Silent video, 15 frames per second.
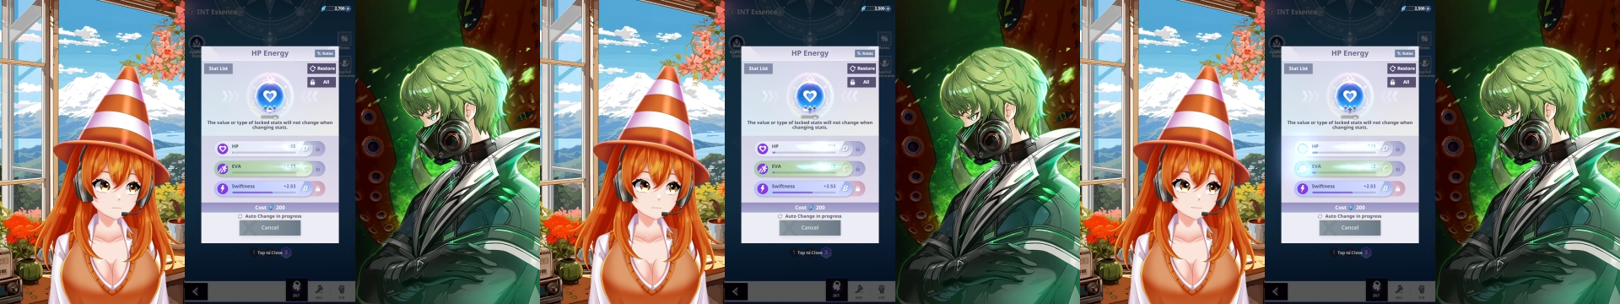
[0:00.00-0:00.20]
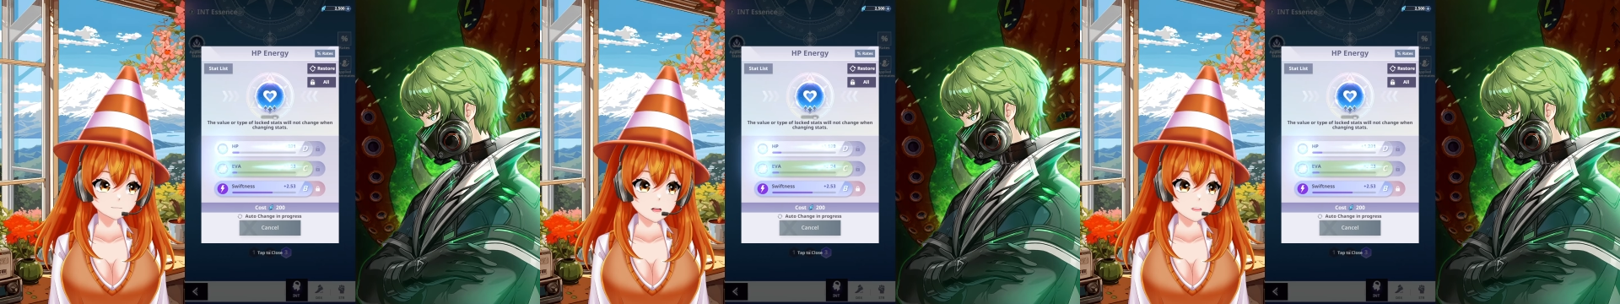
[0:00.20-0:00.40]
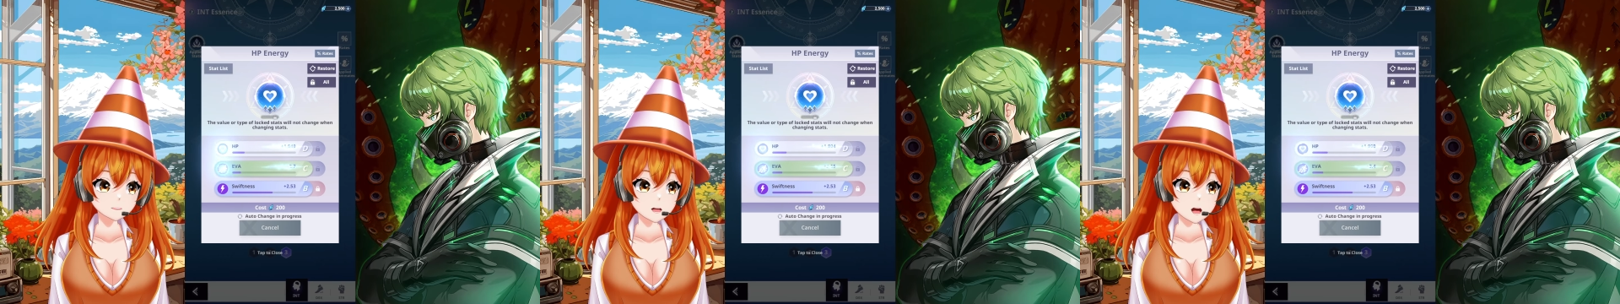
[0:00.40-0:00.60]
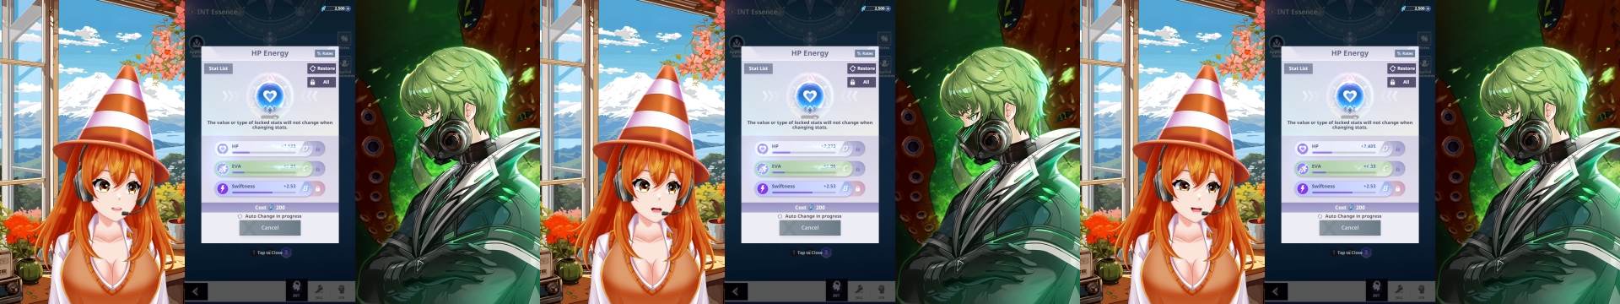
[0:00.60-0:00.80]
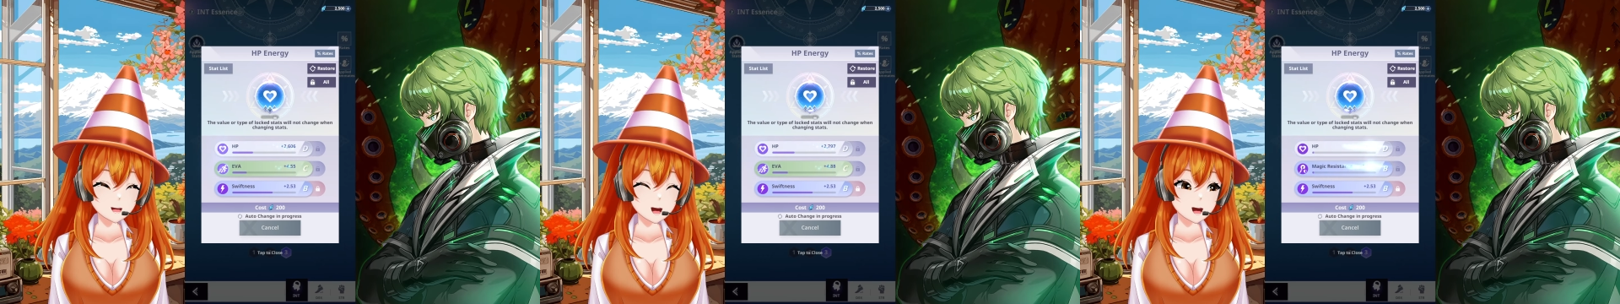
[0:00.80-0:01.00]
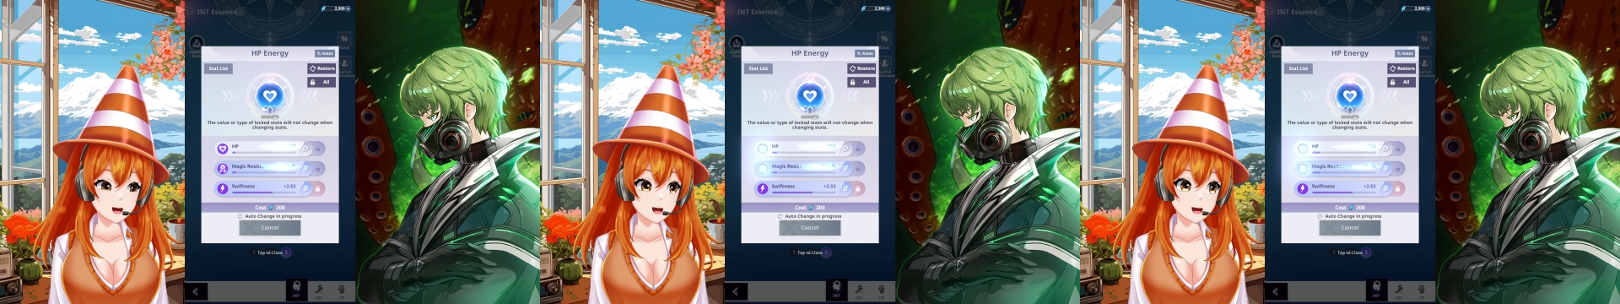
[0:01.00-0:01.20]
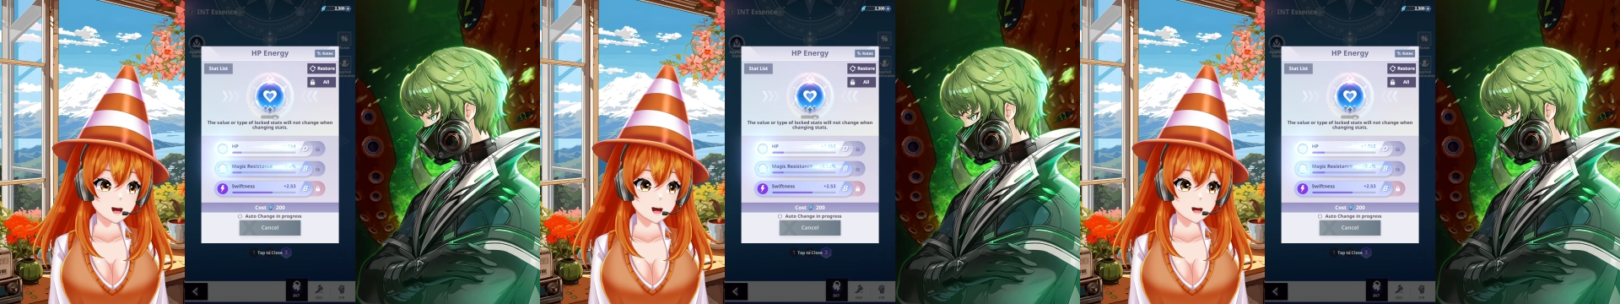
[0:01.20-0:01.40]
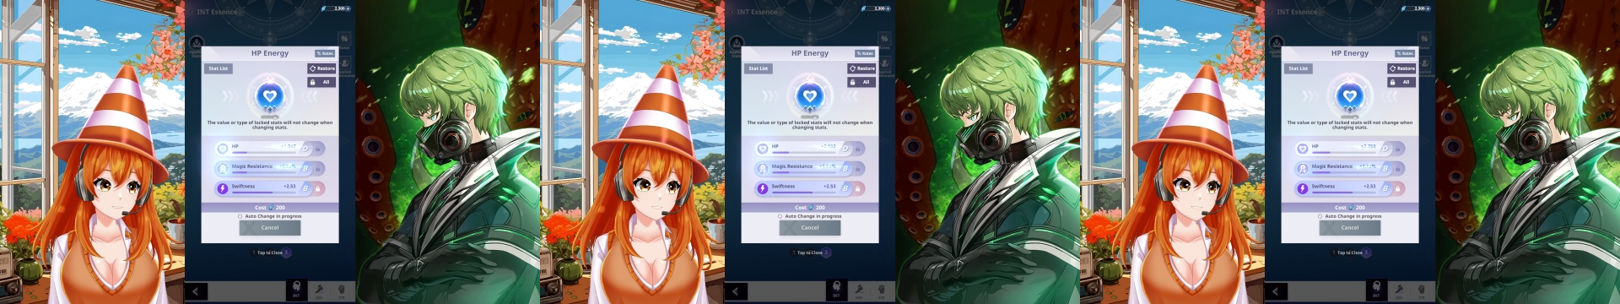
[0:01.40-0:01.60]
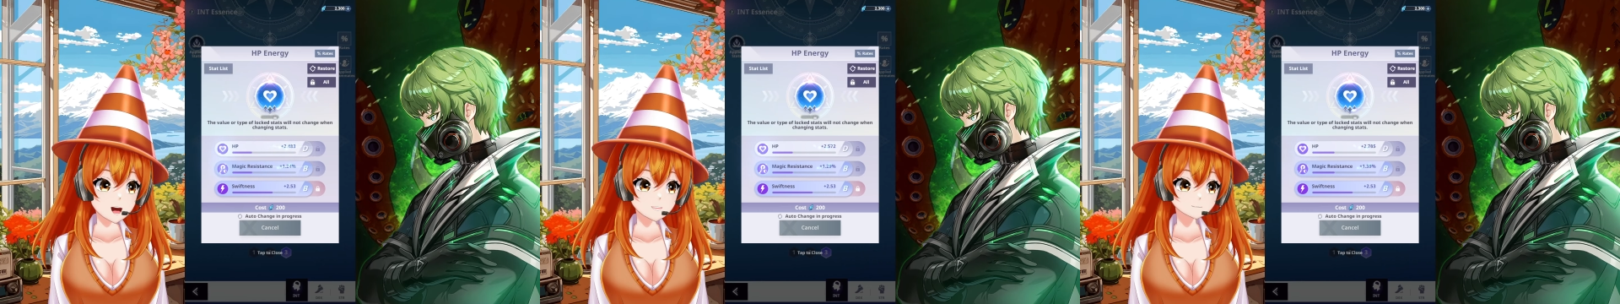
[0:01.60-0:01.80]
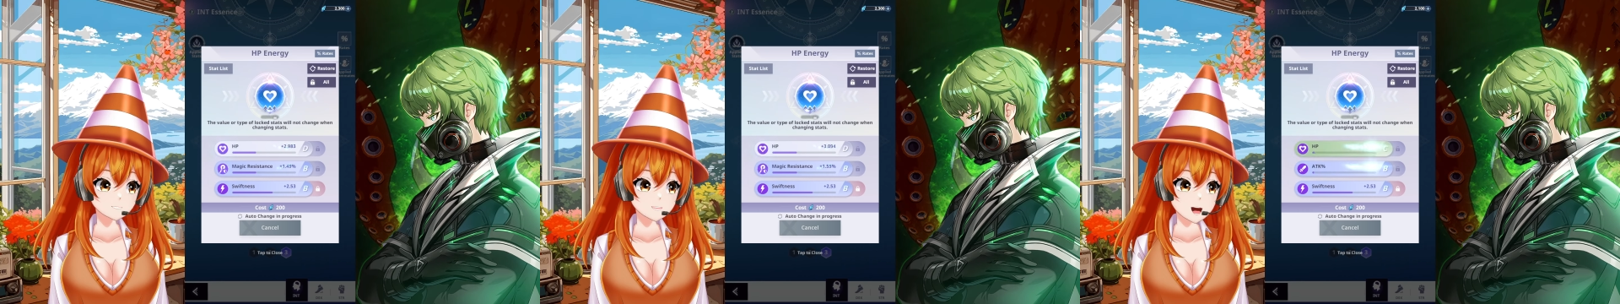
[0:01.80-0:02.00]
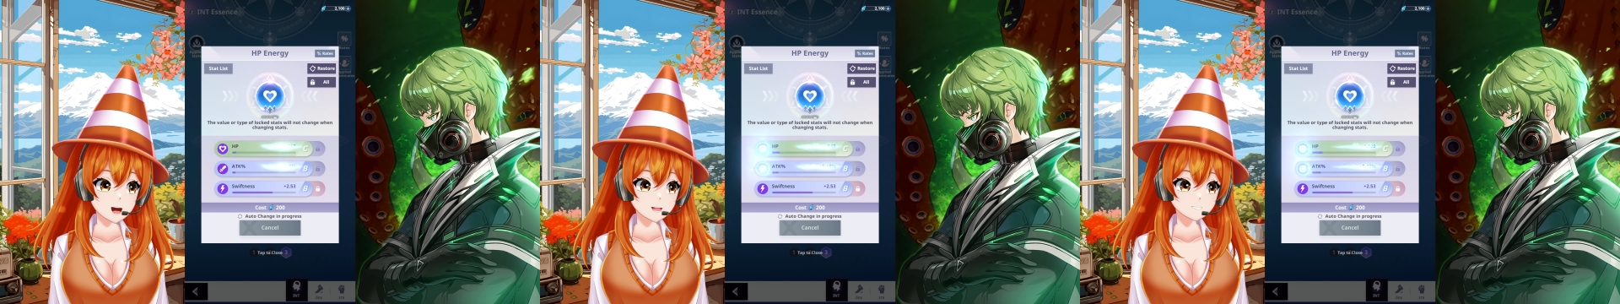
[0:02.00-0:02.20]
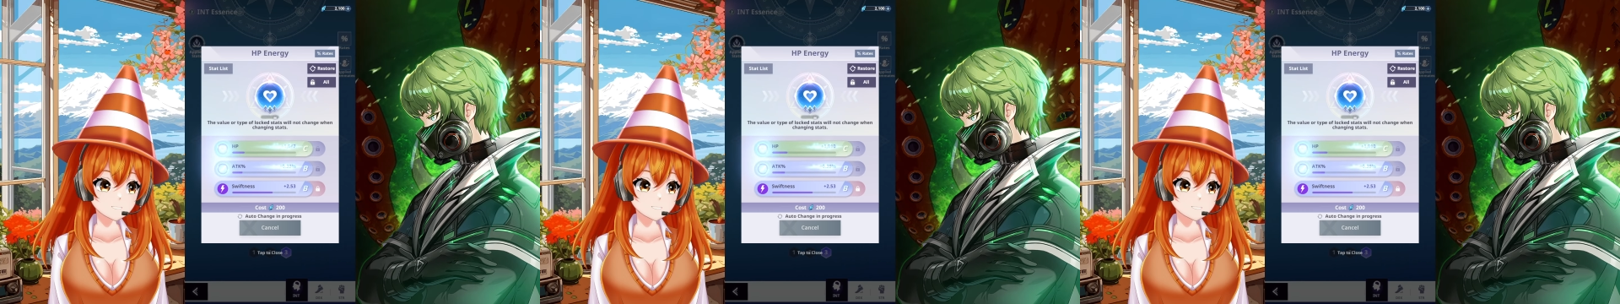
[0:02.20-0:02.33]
Come on, I just need an accuracy, please.